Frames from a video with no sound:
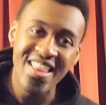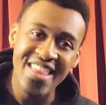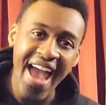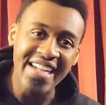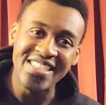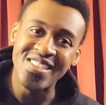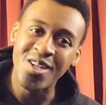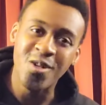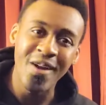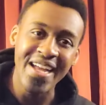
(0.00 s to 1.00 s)
That's the
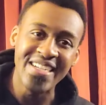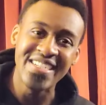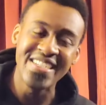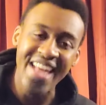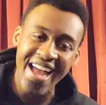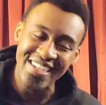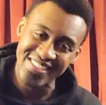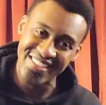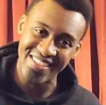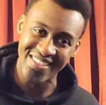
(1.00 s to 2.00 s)
great
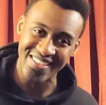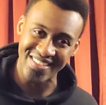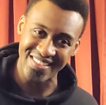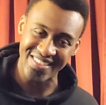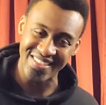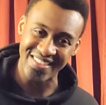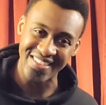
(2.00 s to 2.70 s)
connector.